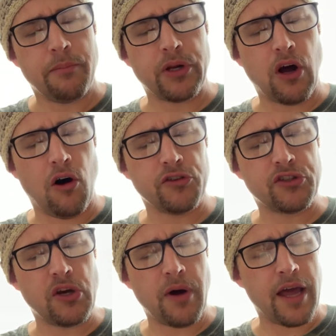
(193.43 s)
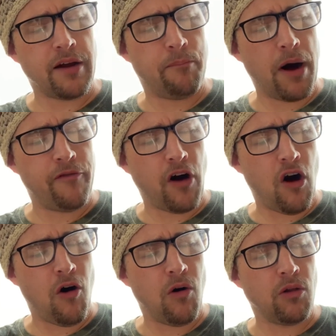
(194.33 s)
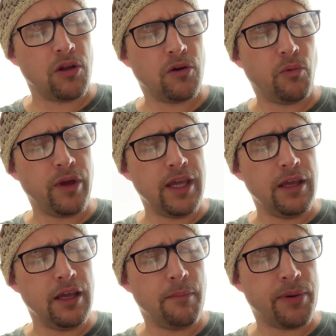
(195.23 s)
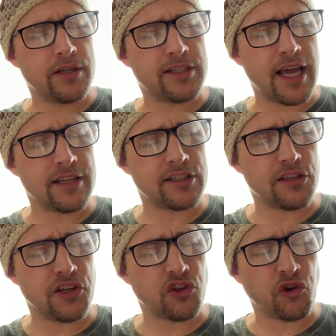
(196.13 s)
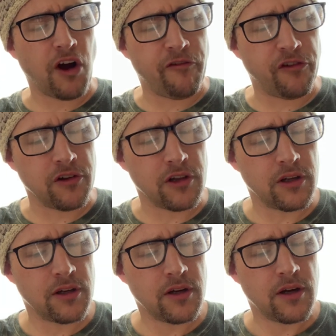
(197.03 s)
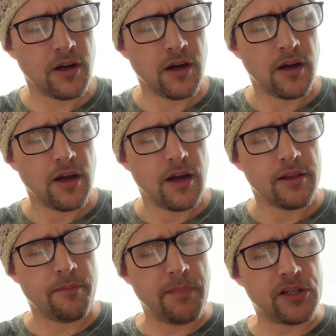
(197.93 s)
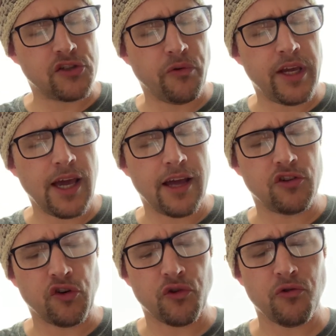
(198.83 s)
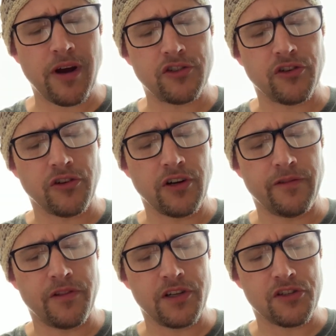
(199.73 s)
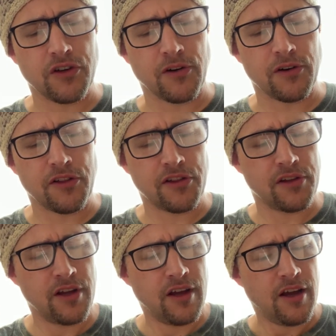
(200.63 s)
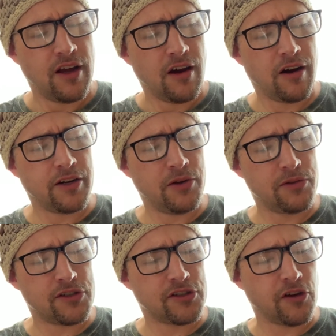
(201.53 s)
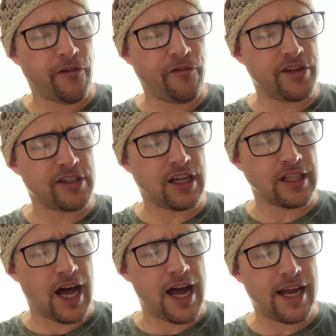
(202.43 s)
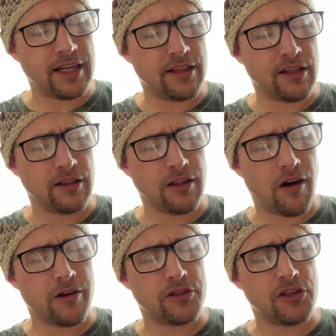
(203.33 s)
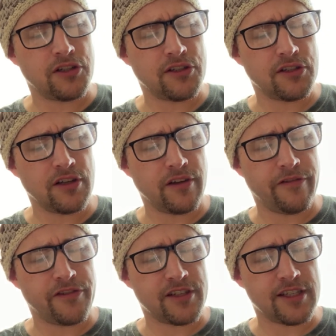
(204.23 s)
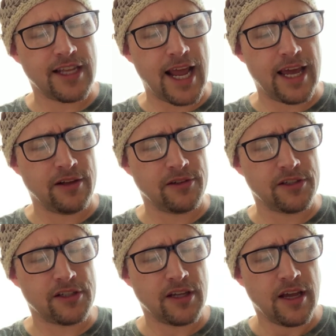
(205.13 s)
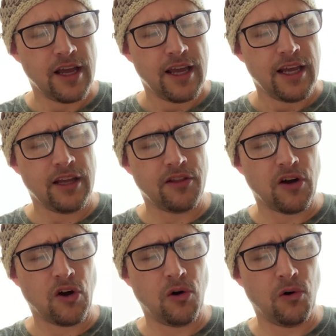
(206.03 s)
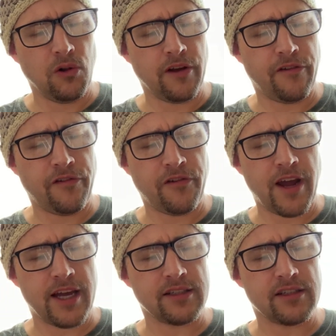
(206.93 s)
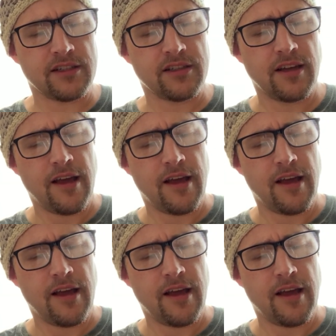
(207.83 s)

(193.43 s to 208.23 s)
but also and above all, we possess the truffle, the mystery and treasure of this earth, on whose surface glide the largest of snails in the whole of France,